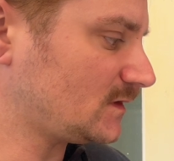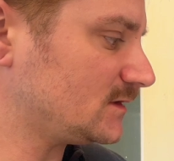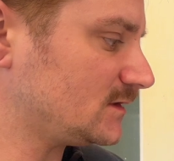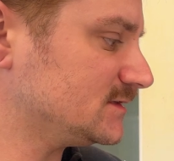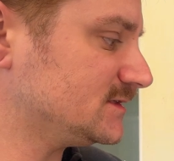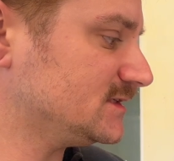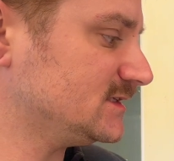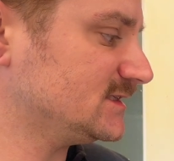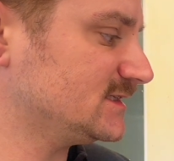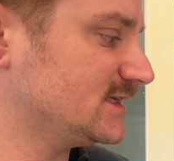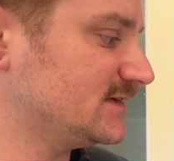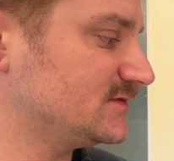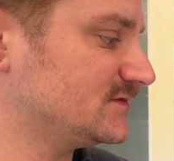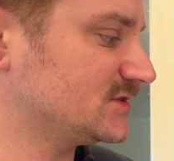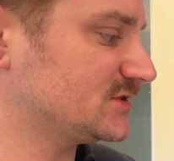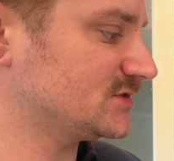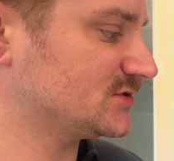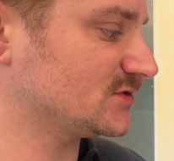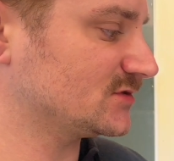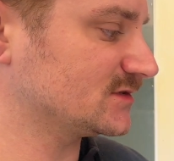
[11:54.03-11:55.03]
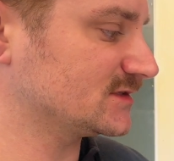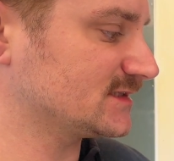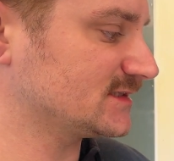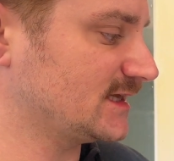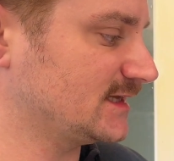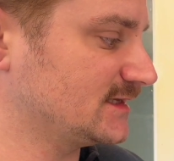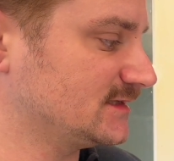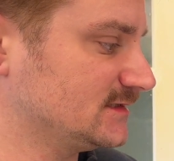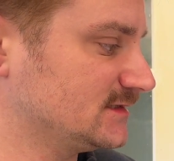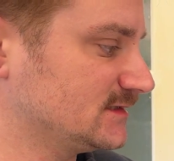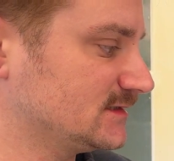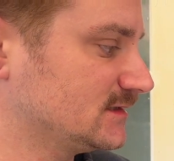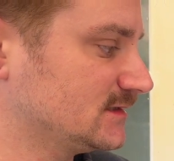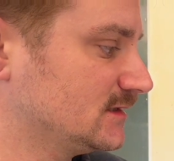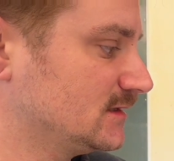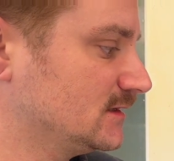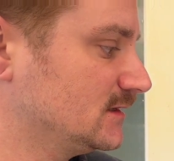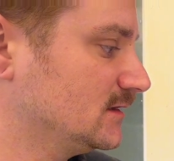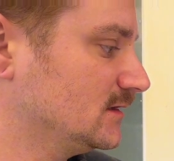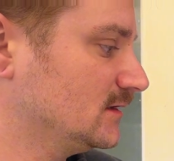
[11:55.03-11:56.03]
So this gives a strong sense.
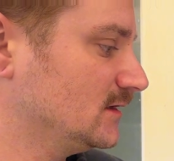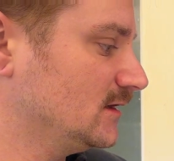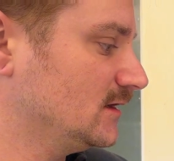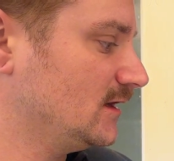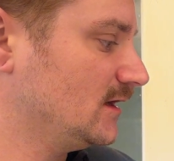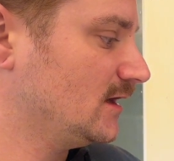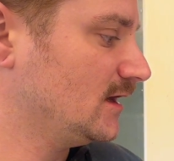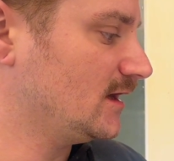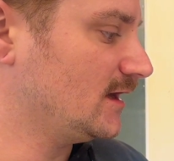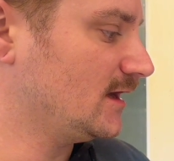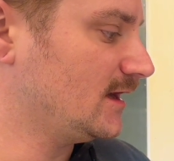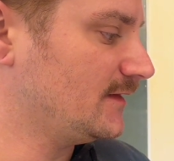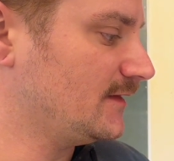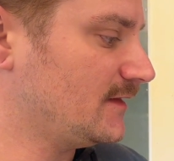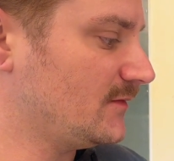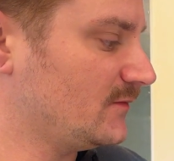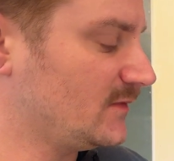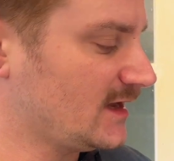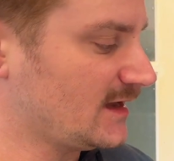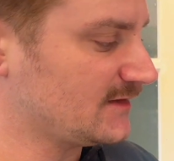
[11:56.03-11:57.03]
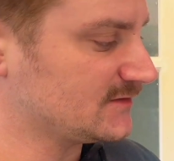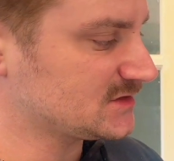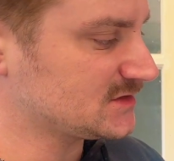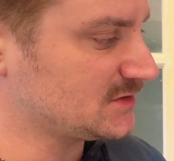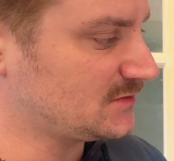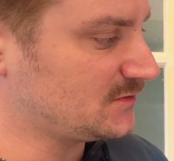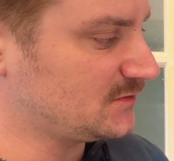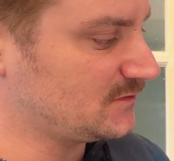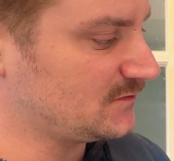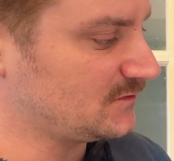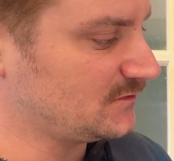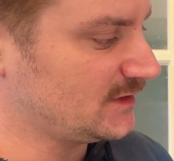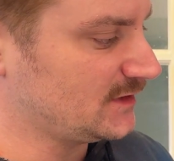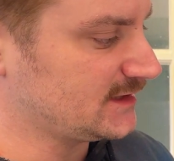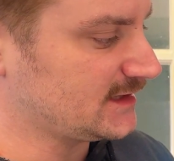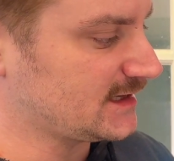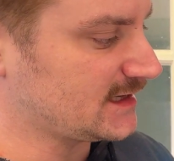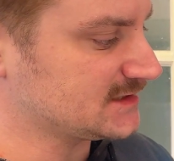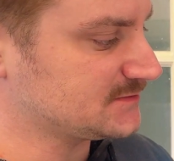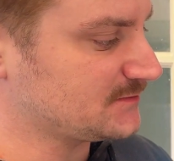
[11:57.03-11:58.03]
And then we have some really
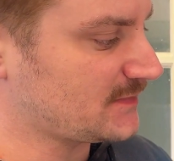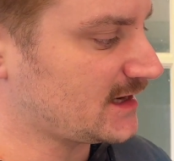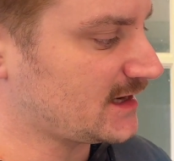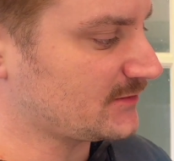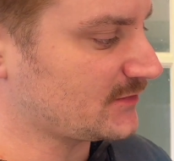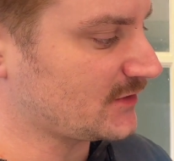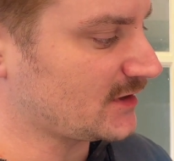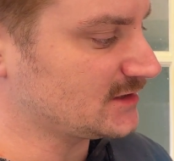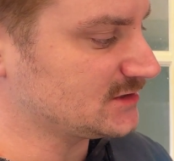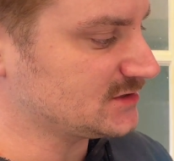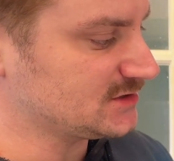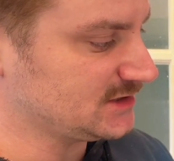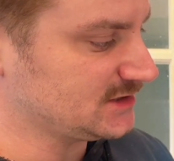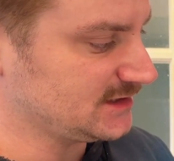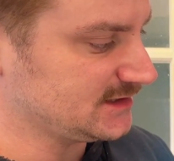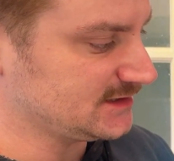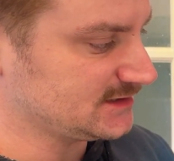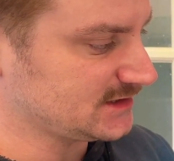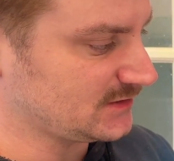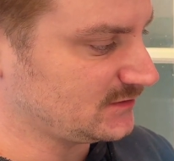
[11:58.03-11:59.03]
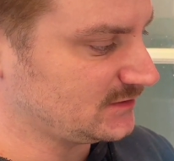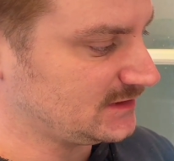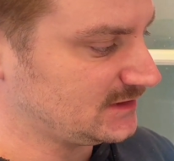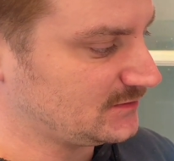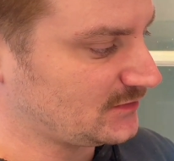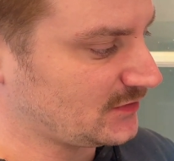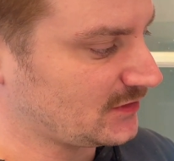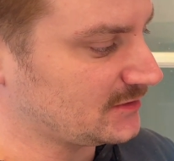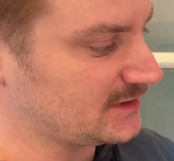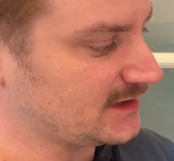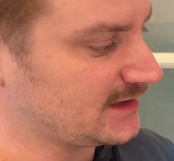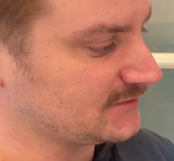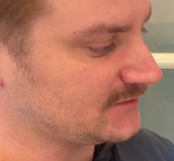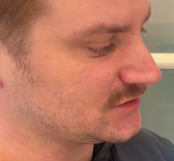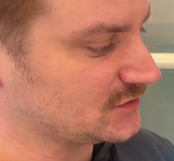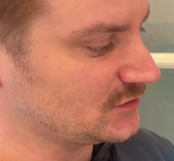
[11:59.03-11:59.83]
nice back branches, and we'd probably have to